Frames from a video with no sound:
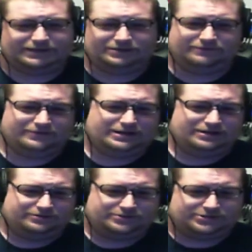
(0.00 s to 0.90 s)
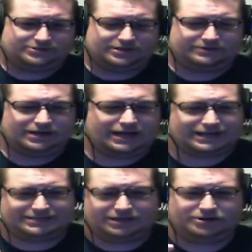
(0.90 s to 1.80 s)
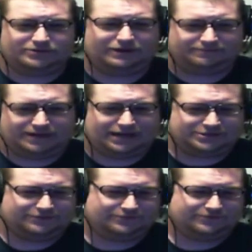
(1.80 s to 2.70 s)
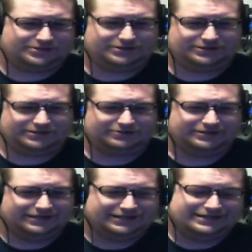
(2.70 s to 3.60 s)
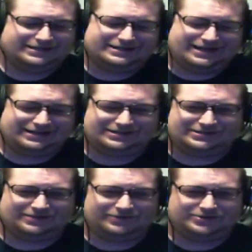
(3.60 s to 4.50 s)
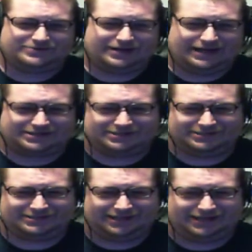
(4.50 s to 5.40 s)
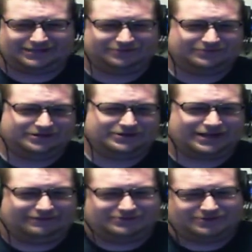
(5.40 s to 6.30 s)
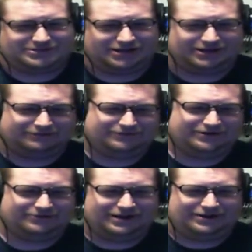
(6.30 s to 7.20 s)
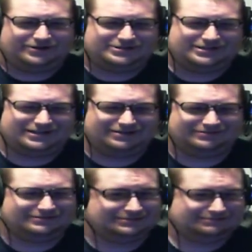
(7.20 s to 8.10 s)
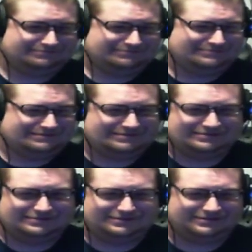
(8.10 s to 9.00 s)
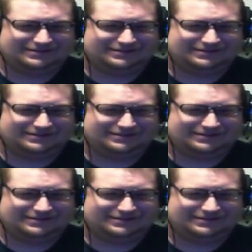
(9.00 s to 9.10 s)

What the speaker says: in your videos. I mean, I can tell you have passion for what you do, and some of those reactions, like the one you gave towards Sonic Freeriders, you